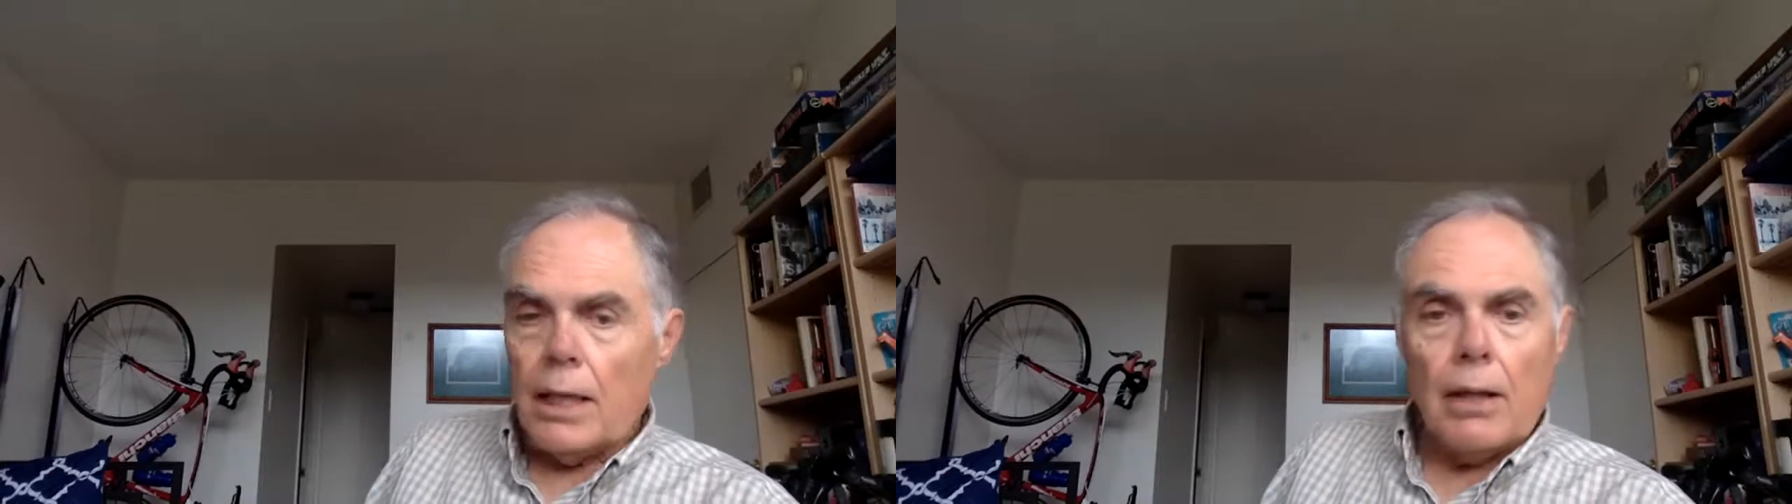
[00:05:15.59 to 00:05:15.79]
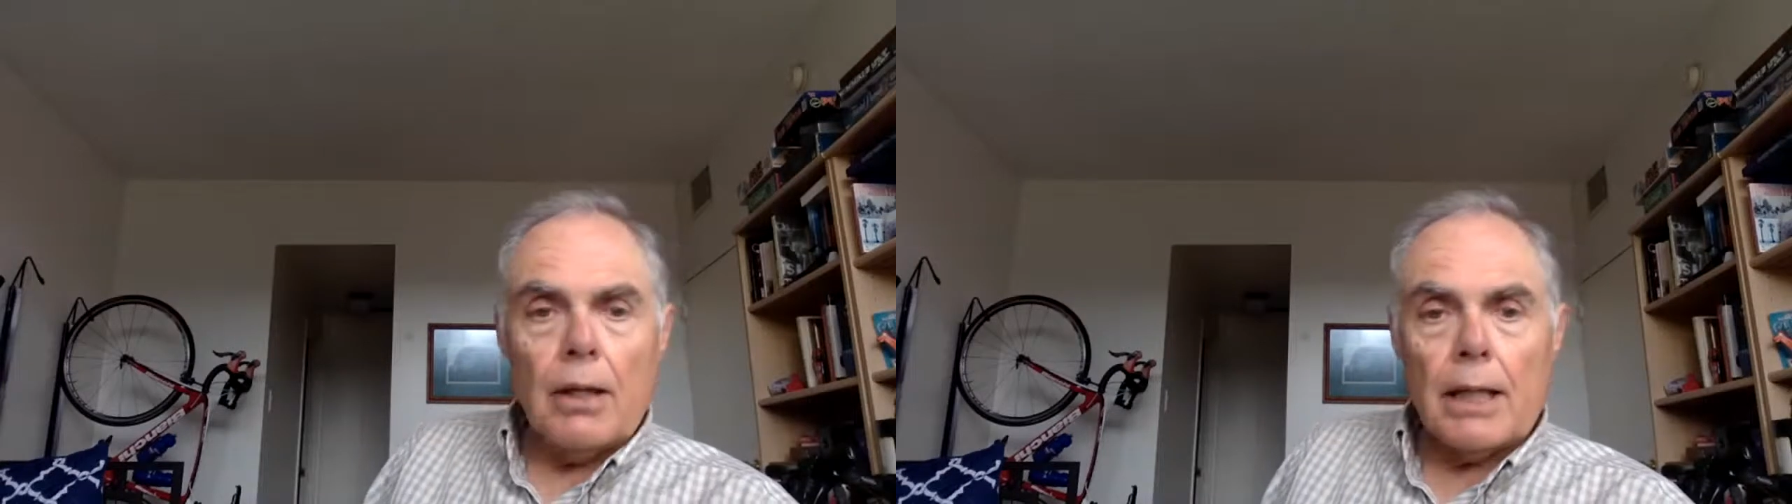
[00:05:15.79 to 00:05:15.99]

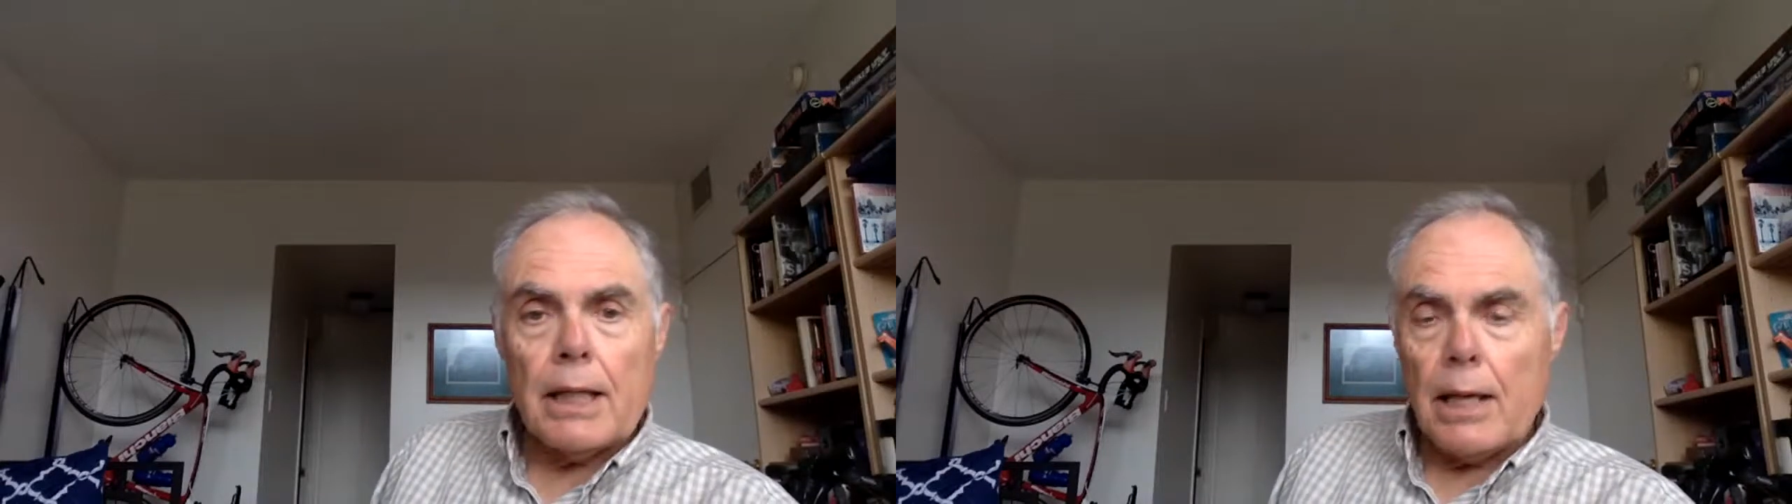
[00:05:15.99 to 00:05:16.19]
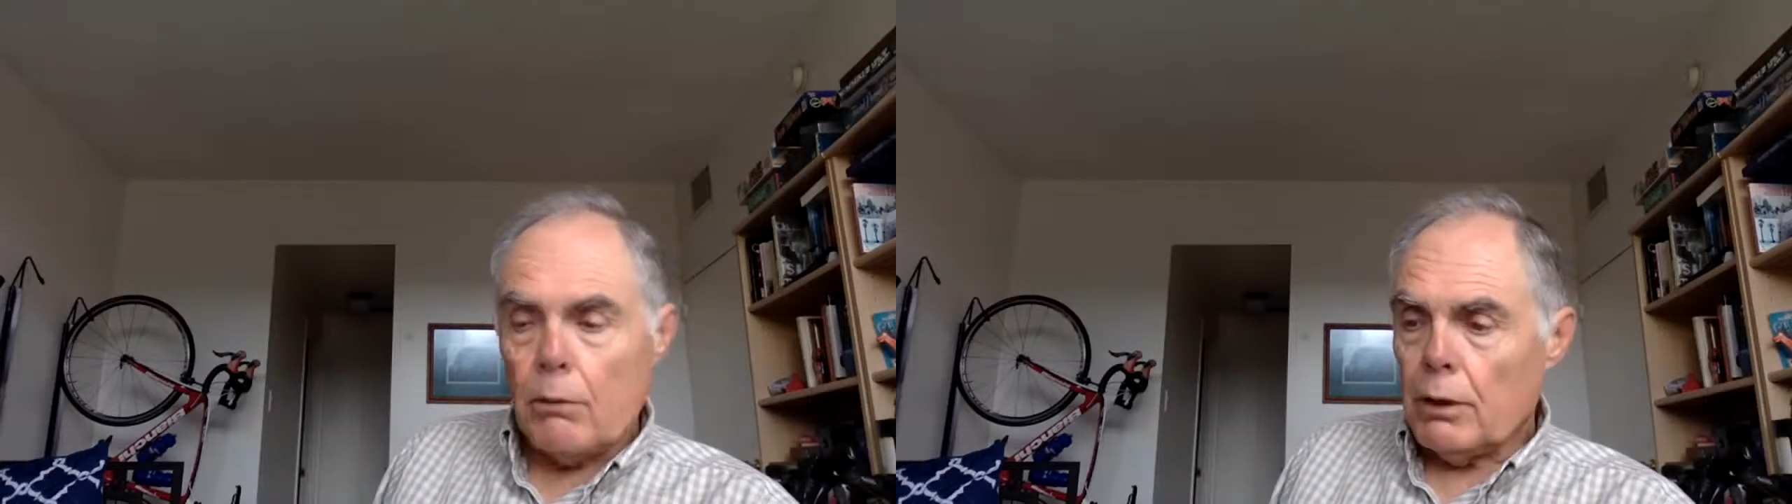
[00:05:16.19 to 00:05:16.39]
LA
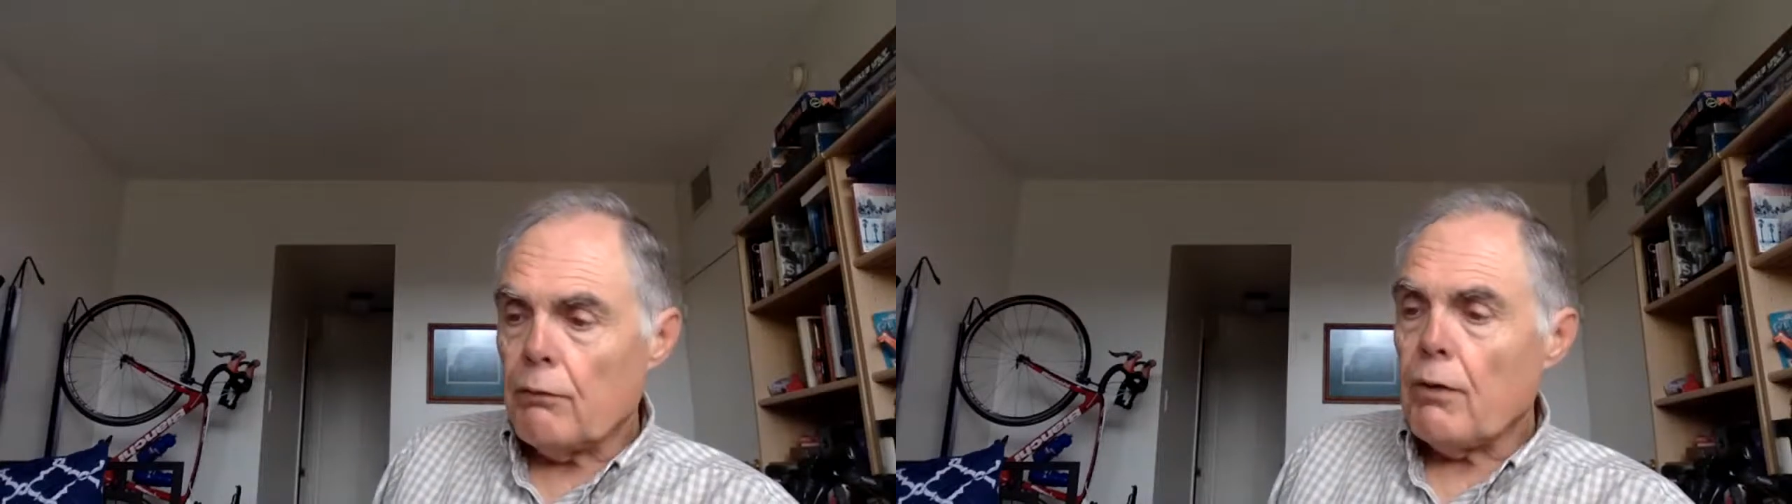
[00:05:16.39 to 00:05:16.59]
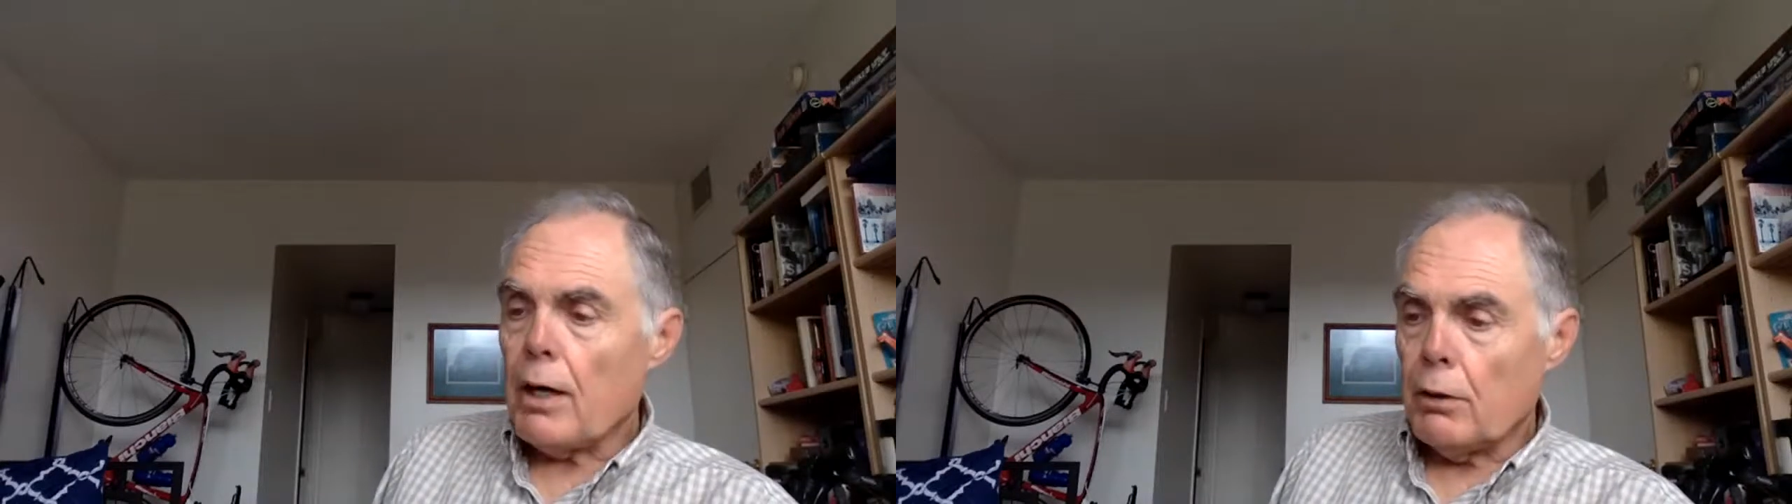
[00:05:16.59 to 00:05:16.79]
County
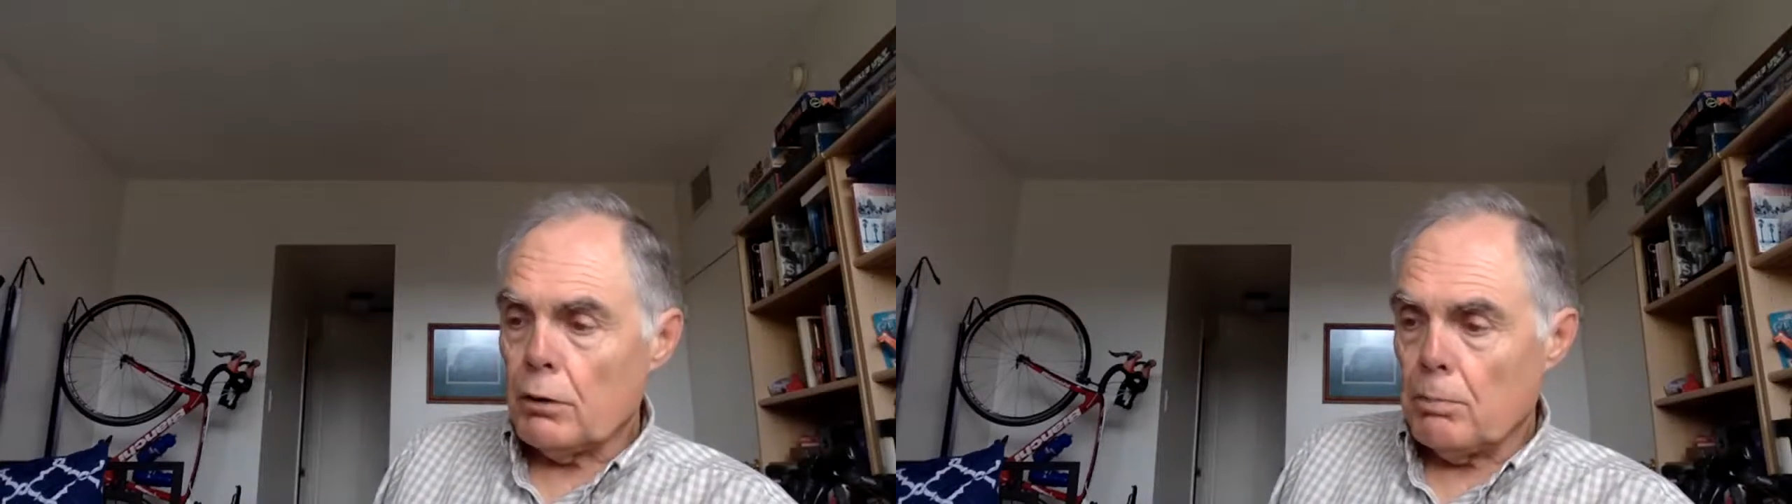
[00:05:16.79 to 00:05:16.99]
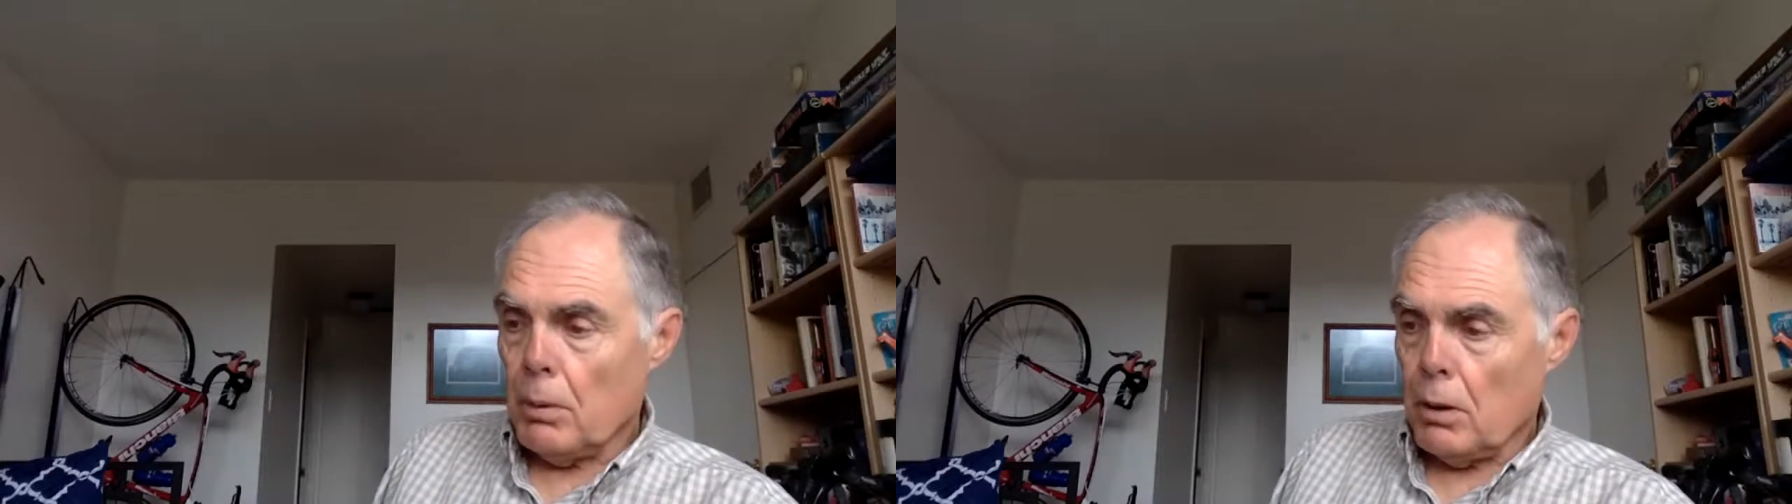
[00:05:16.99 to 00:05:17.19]
Fire
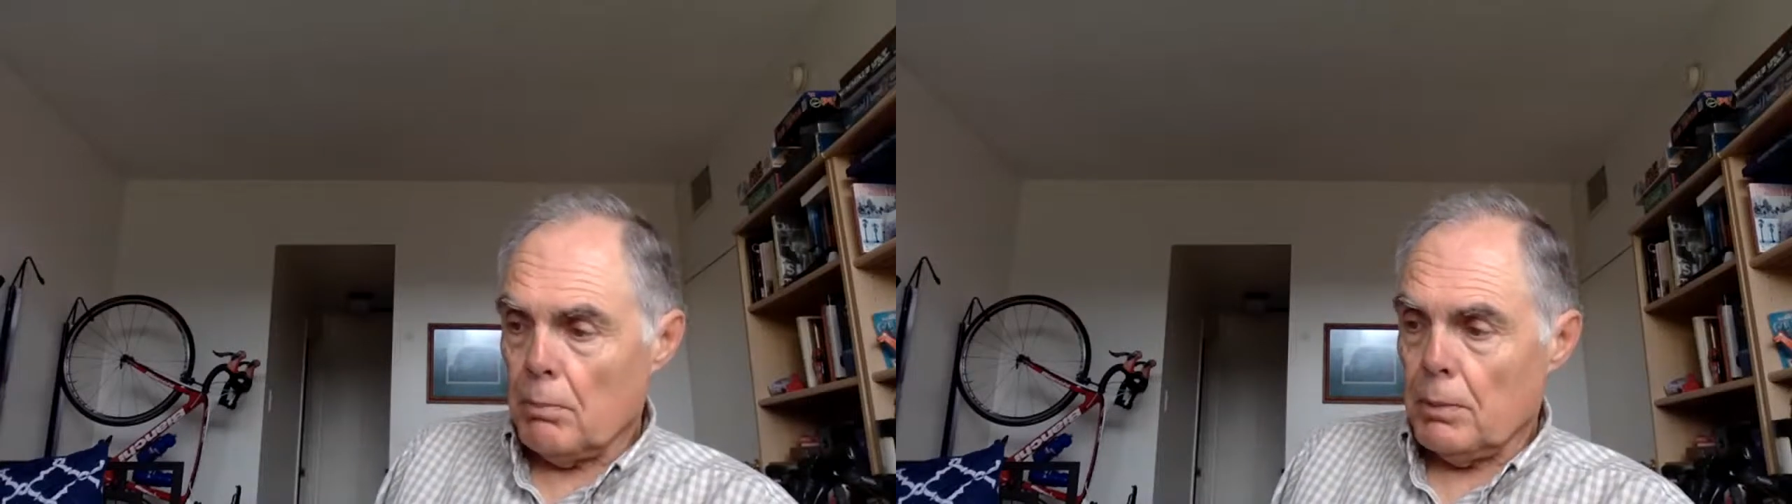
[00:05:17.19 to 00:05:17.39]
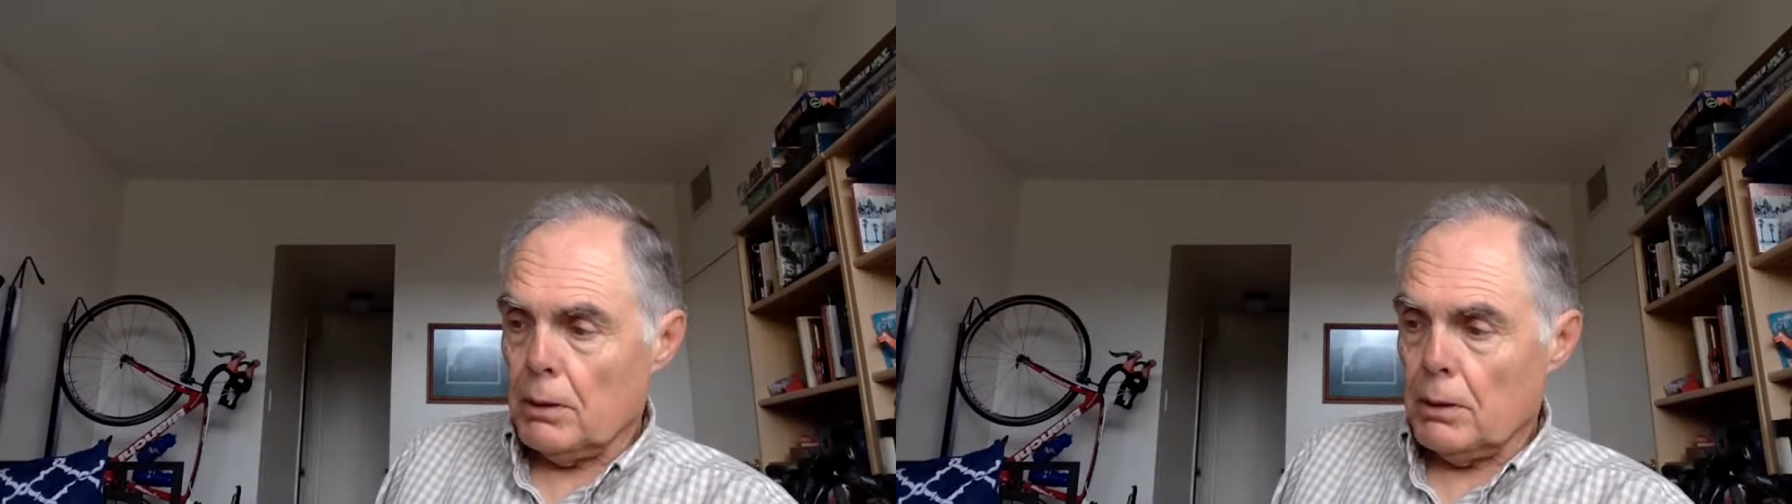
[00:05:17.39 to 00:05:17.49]
Department